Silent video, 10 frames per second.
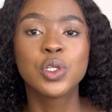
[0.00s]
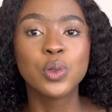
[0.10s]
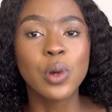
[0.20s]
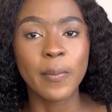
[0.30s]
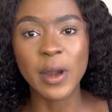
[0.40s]

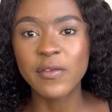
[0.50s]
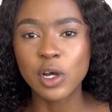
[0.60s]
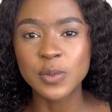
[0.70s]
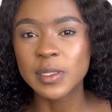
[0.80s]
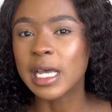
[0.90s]
to a private
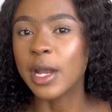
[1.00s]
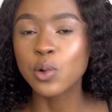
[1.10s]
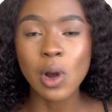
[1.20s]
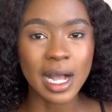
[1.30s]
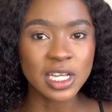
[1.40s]
hospital. I
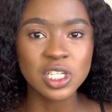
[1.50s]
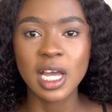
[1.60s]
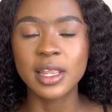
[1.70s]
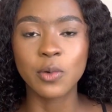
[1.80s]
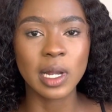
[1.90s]
know
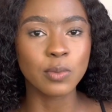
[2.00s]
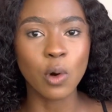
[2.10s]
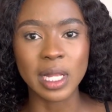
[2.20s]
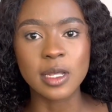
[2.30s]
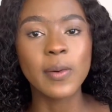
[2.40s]
Akashia, the one
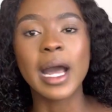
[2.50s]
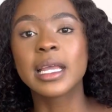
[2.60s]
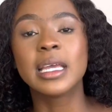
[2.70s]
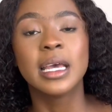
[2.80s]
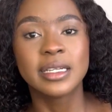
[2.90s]
more on the
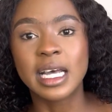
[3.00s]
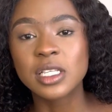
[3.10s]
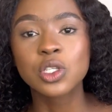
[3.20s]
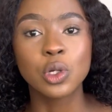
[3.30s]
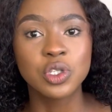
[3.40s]
Pagi, does
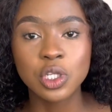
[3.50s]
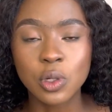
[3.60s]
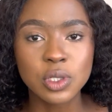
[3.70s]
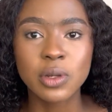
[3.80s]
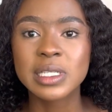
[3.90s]
it. So you just
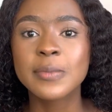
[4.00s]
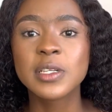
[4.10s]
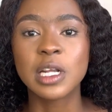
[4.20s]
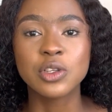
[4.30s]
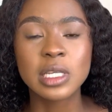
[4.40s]
go to the
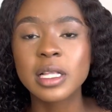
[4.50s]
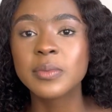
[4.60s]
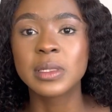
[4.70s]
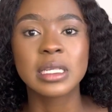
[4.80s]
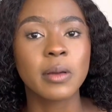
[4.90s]
reception and you tell
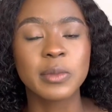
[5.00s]
them, these are my